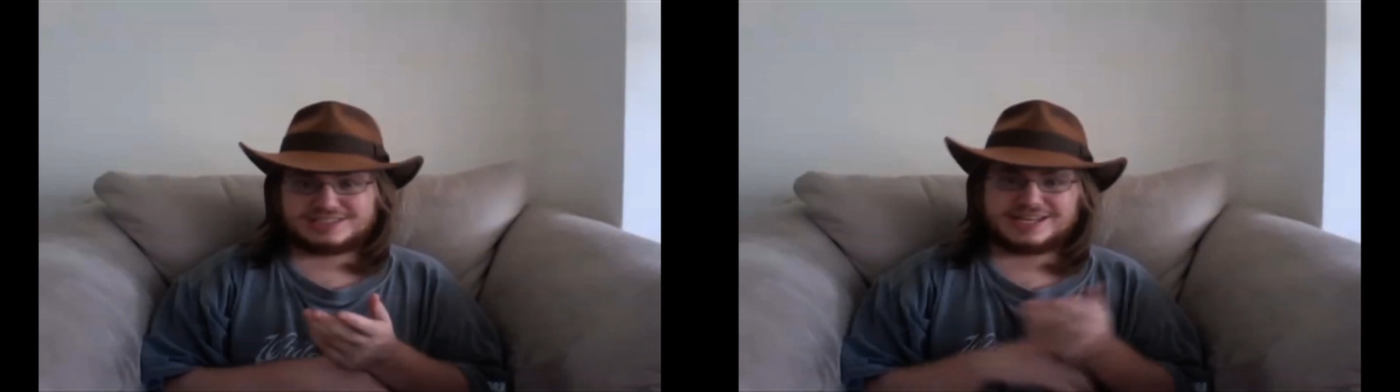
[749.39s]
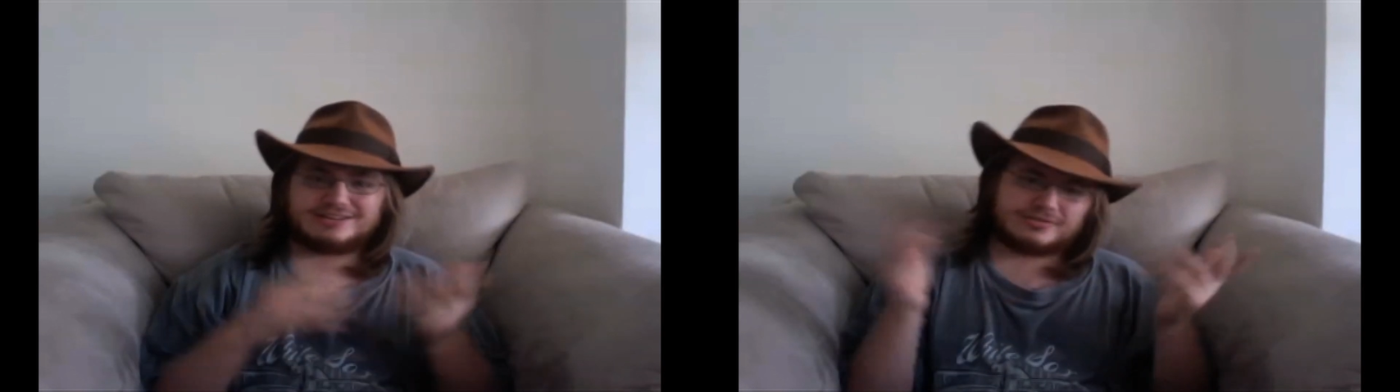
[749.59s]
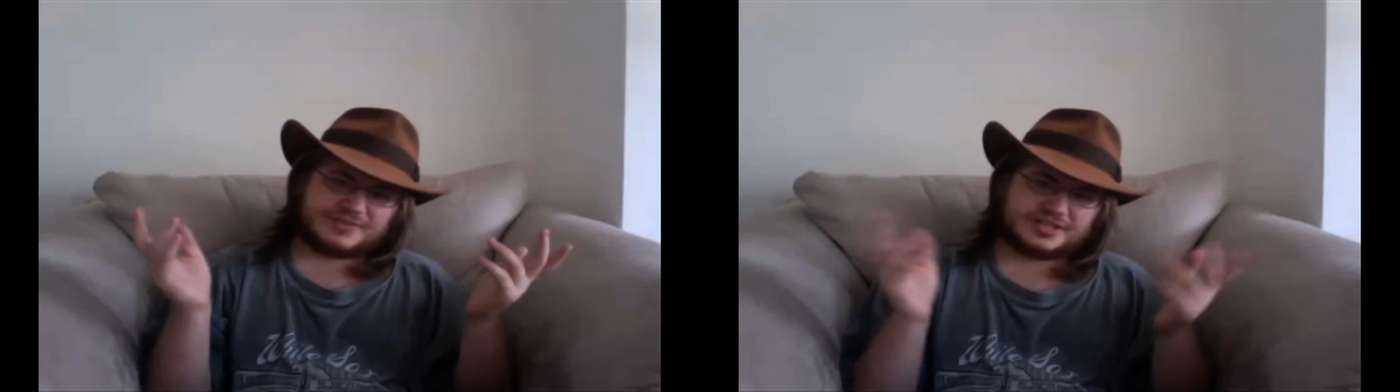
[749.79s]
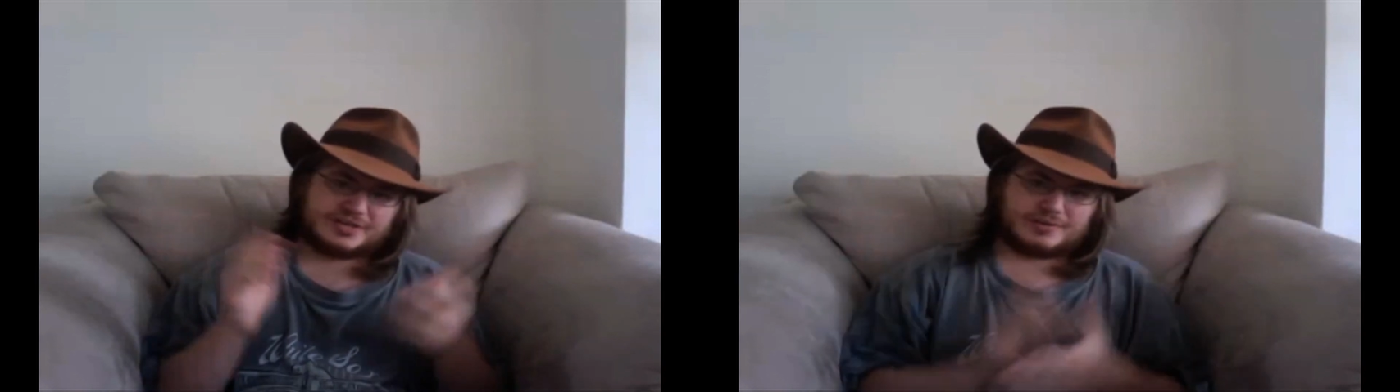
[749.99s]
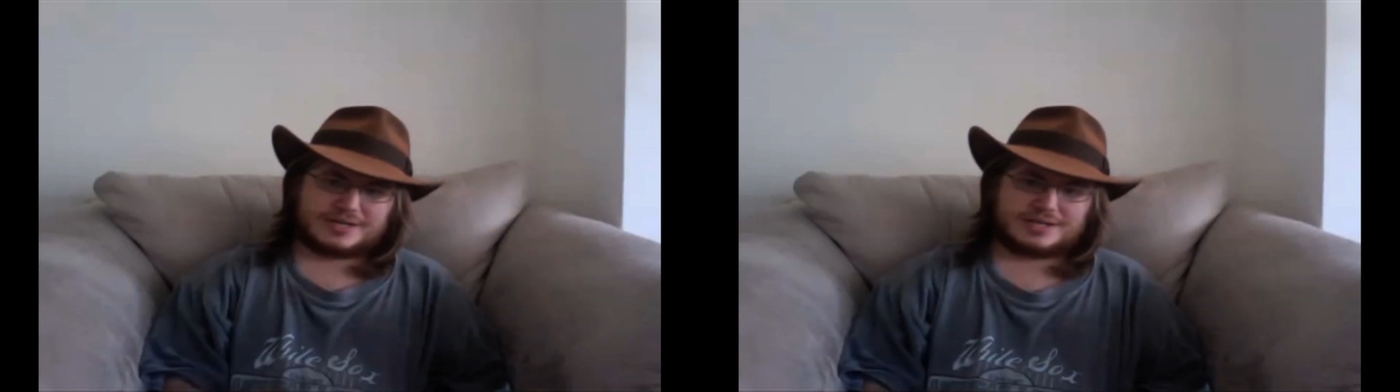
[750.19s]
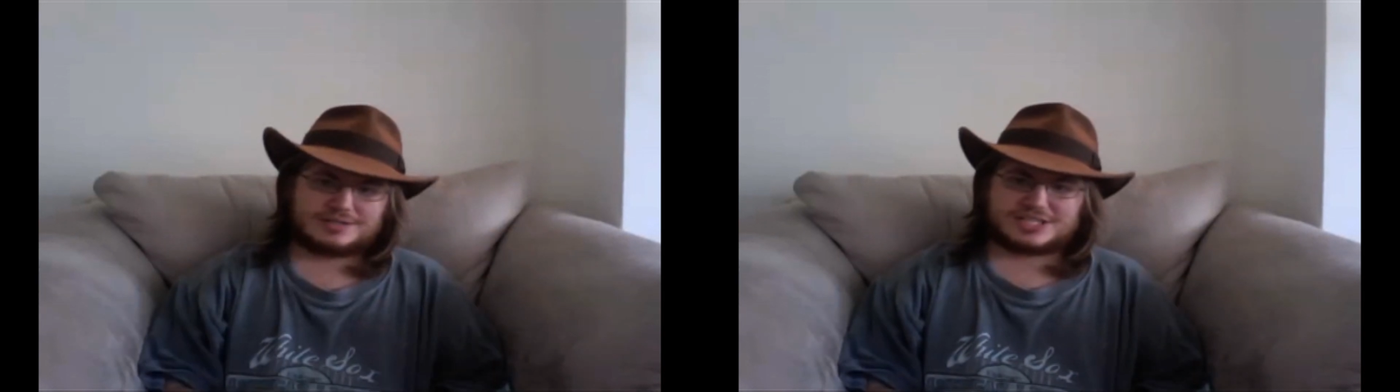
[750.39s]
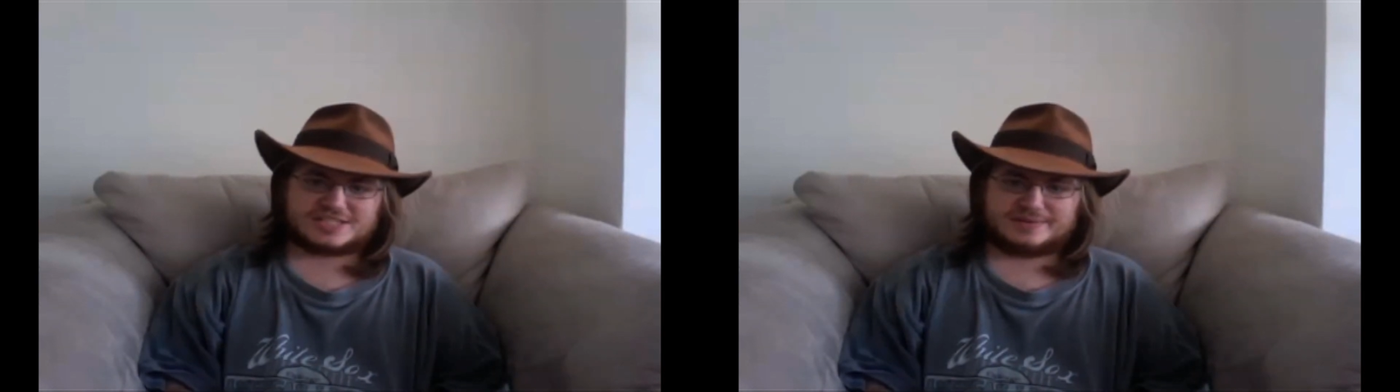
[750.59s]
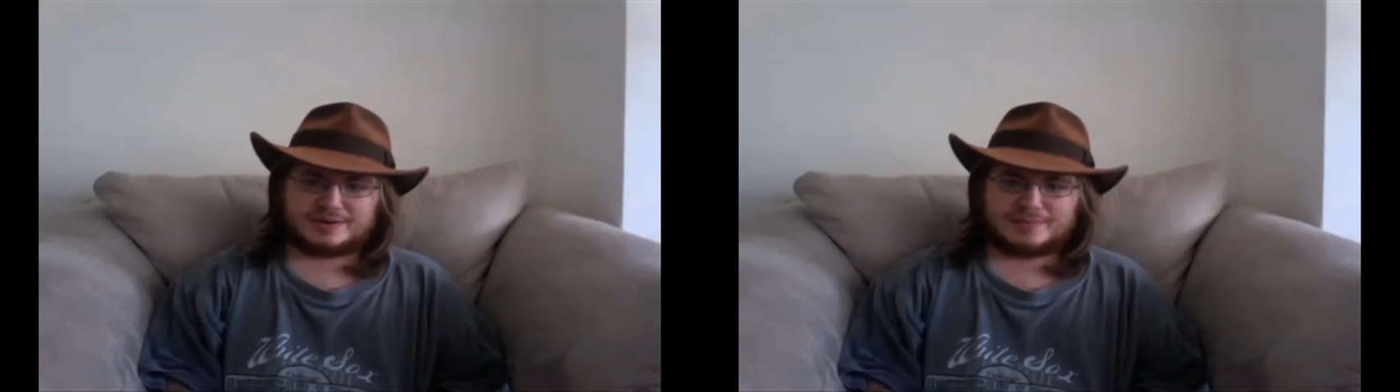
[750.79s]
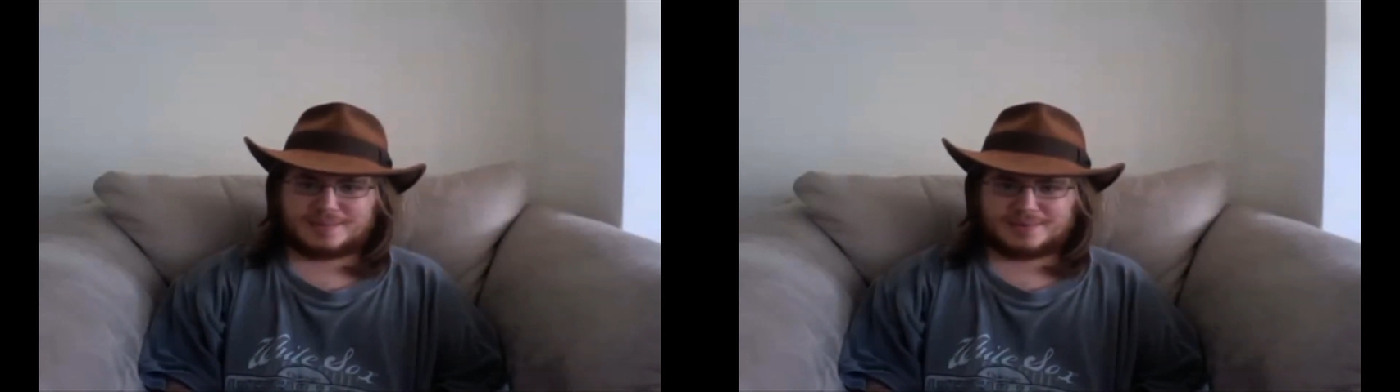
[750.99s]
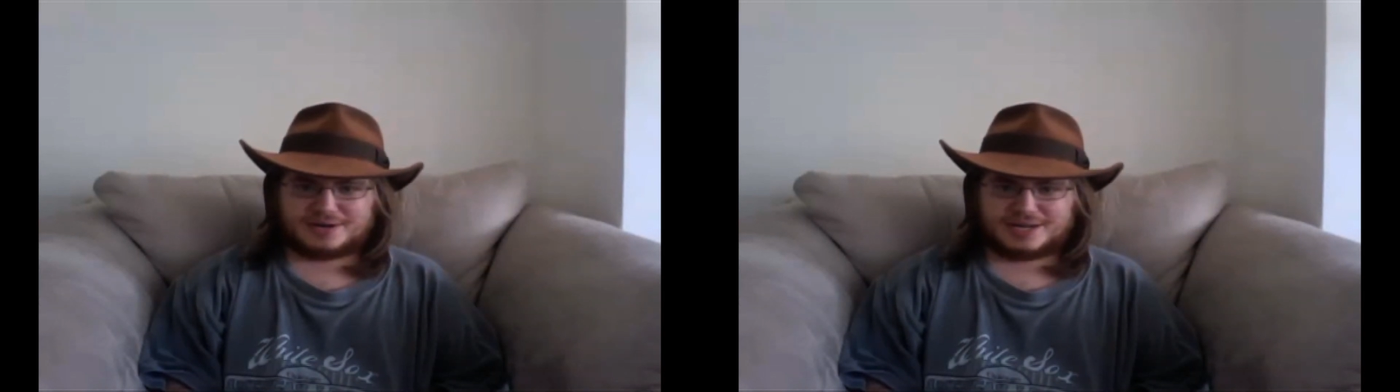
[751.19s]
Dino Defender will just be
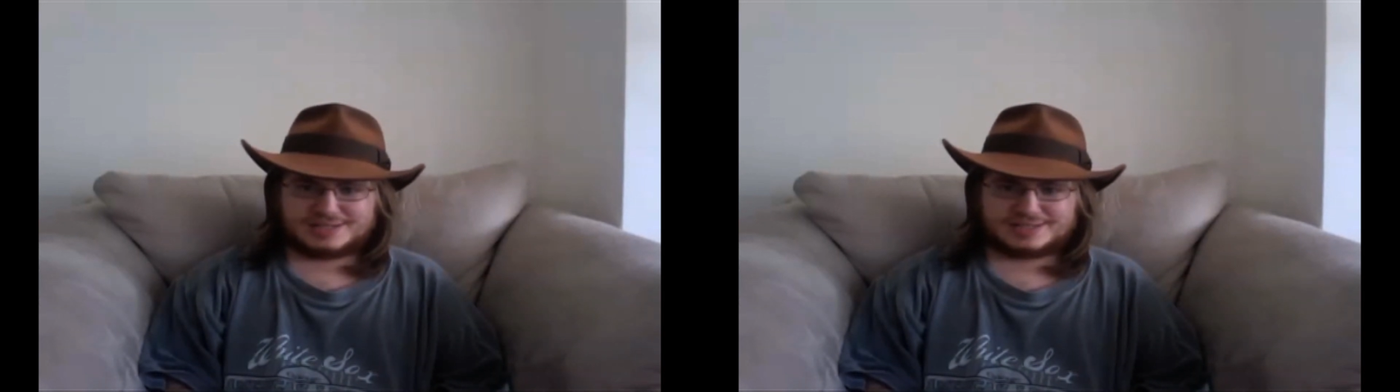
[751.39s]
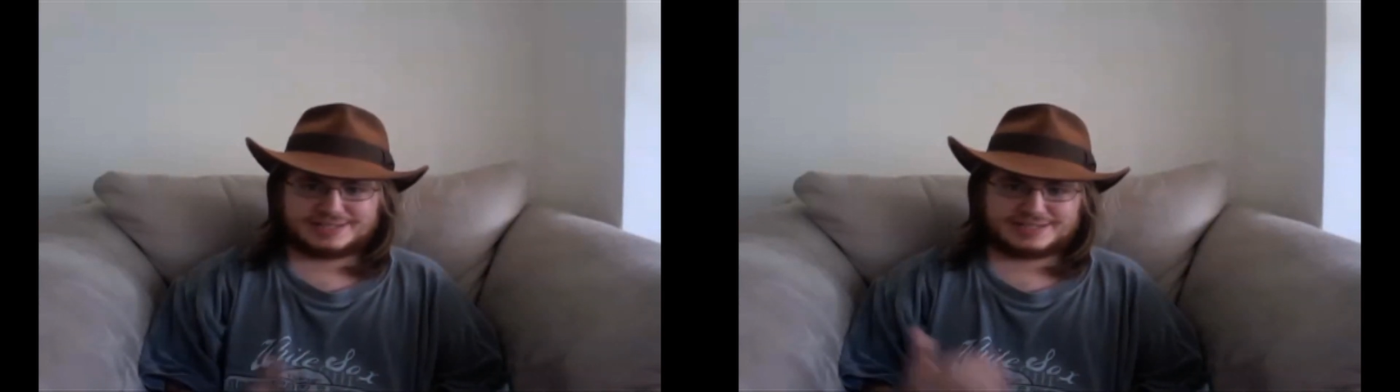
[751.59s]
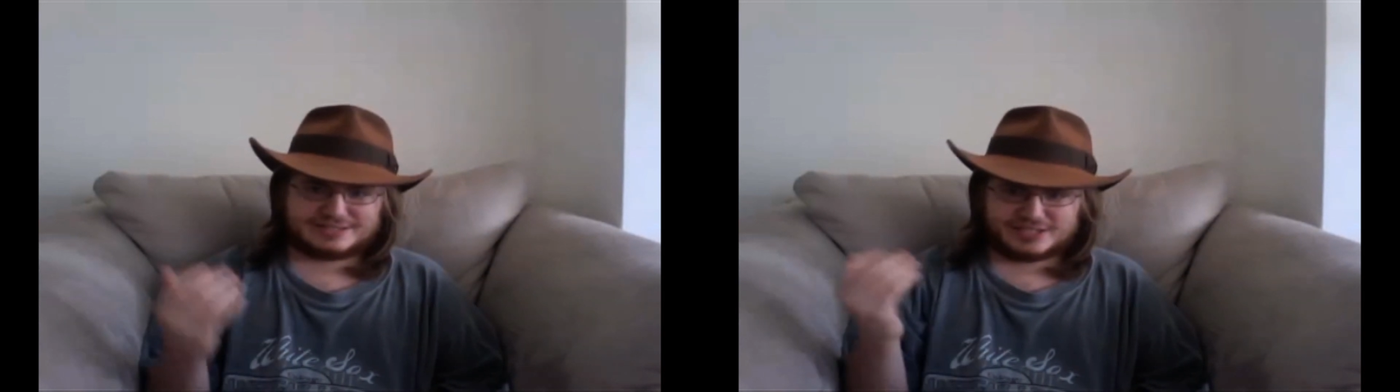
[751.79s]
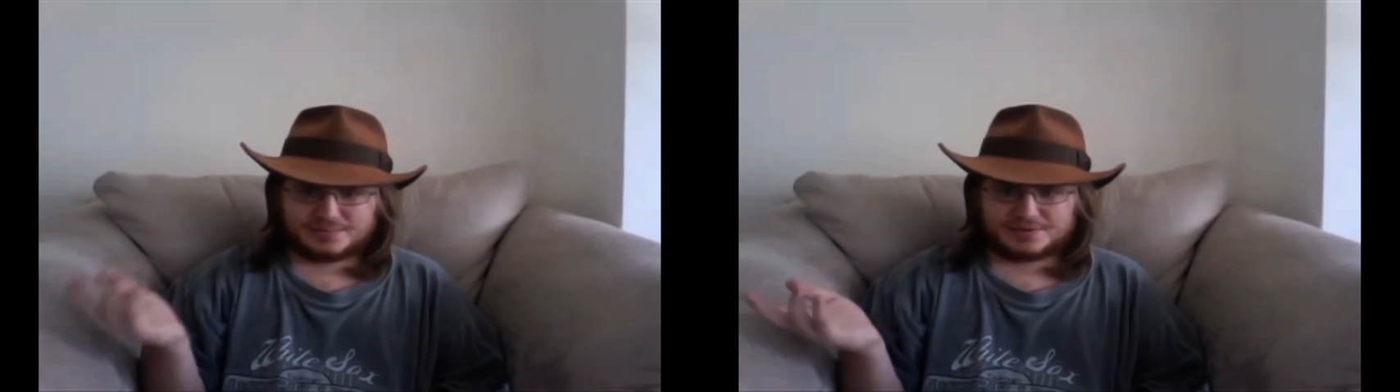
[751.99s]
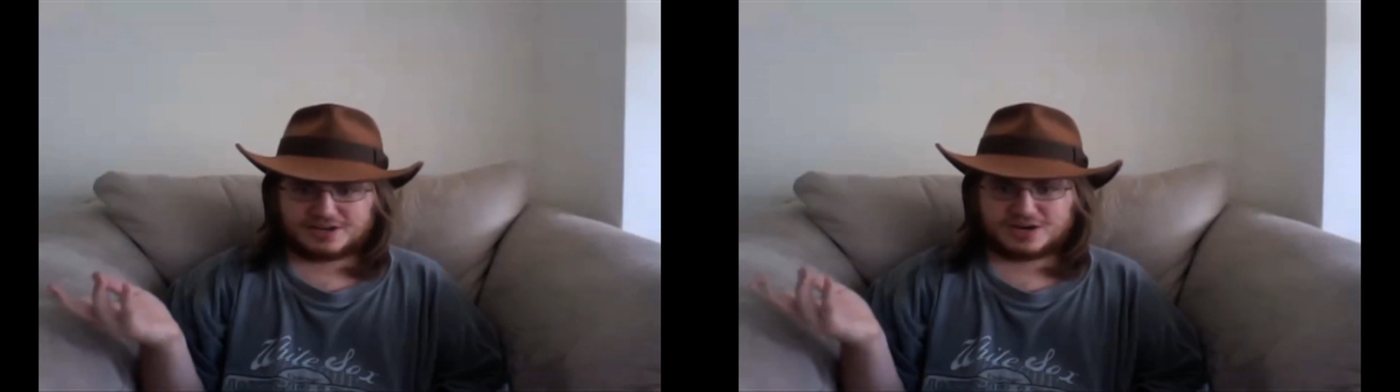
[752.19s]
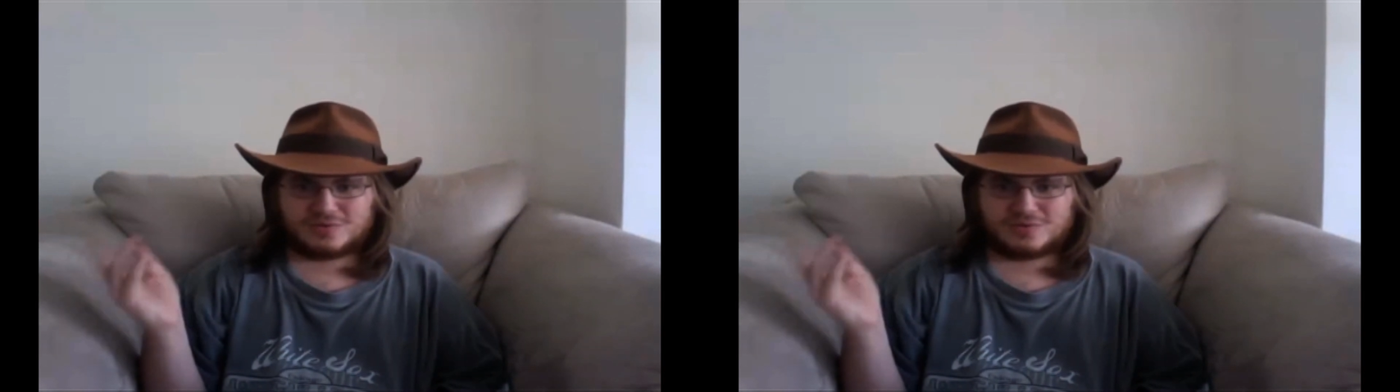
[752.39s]
remembered as the simpler,